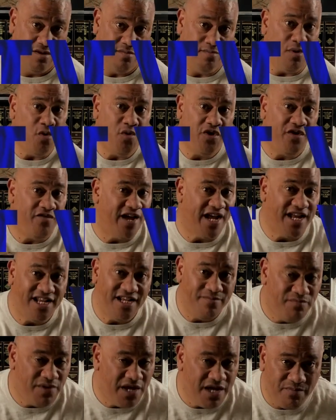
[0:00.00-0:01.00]

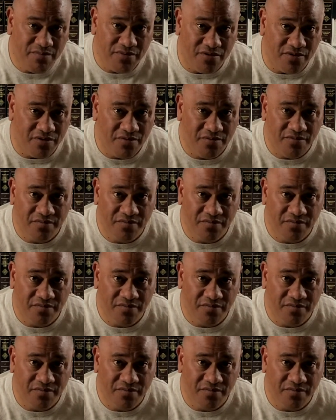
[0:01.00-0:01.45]
Motivating people.